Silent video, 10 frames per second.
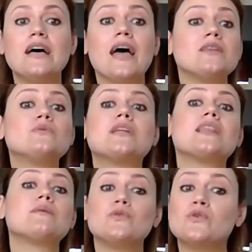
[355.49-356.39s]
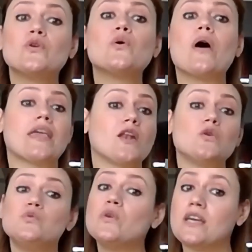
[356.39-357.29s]
and you tell them, no, I
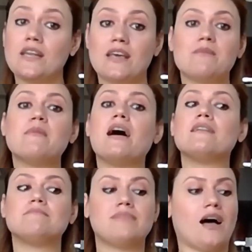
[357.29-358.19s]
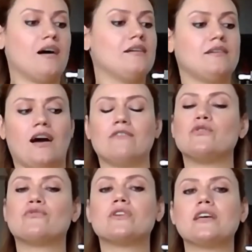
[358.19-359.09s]
cannot do 8 a.m., I have
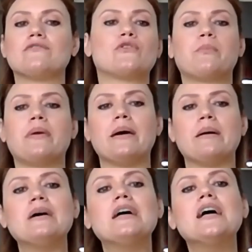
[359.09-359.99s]
you for like 4 p.m.,